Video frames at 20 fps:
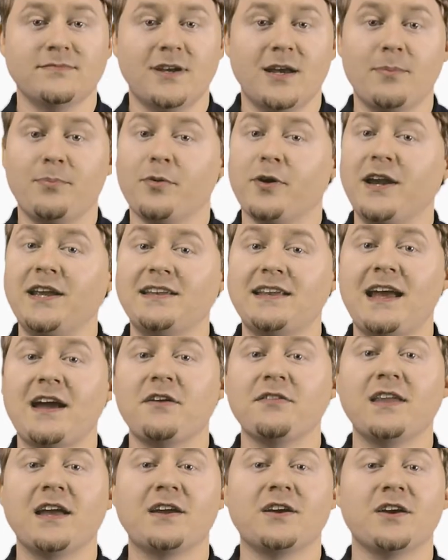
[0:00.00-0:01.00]
A
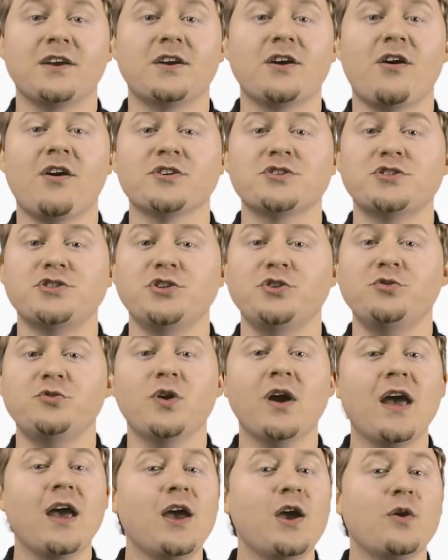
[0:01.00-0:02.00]
breakdown that could cost you
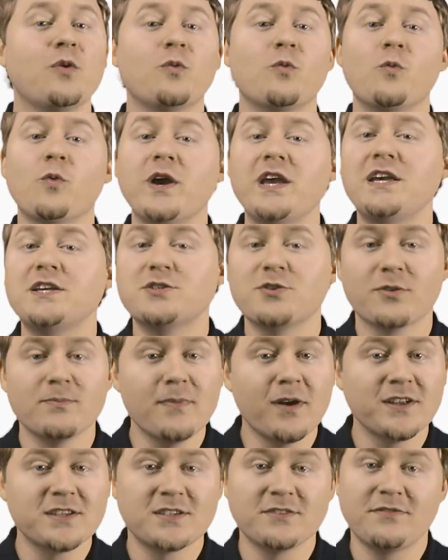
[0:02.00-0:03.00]
weeks or
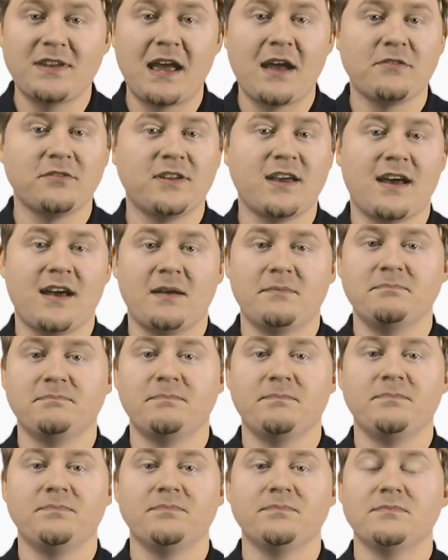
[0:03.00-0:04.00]
months of downtime,
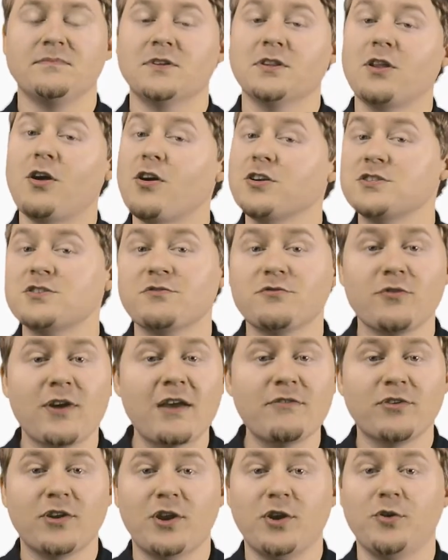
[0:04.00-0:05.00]
loss of
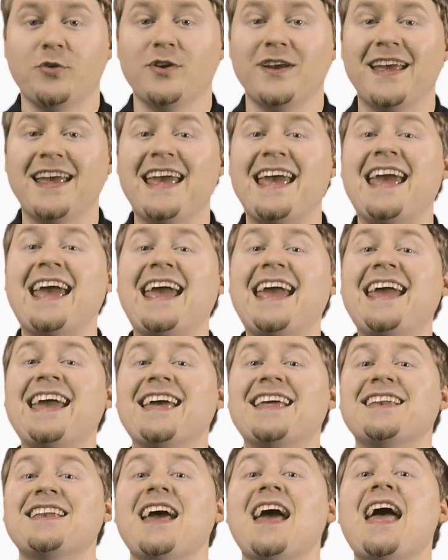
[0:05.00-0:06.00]
revenue,
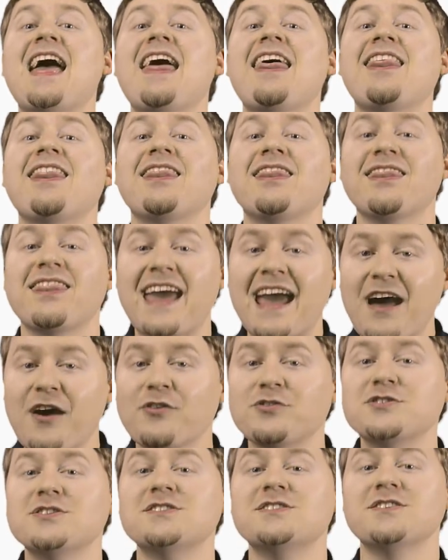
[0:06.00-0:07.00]
and
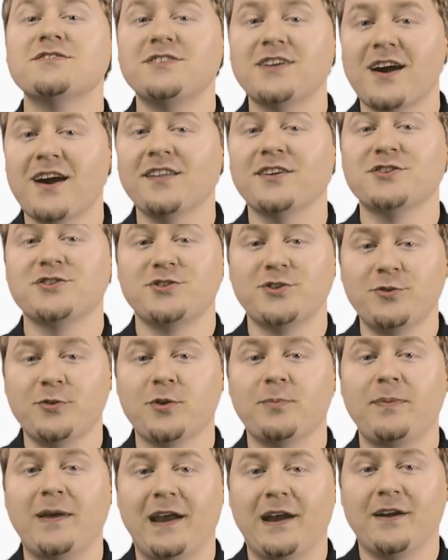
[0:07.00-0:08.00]
thousands of dollars to
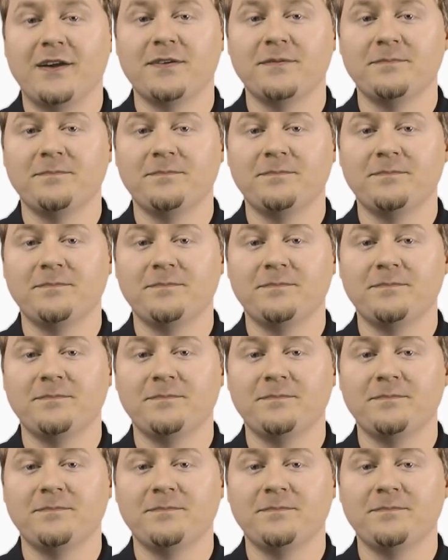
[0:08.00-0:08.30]
repair.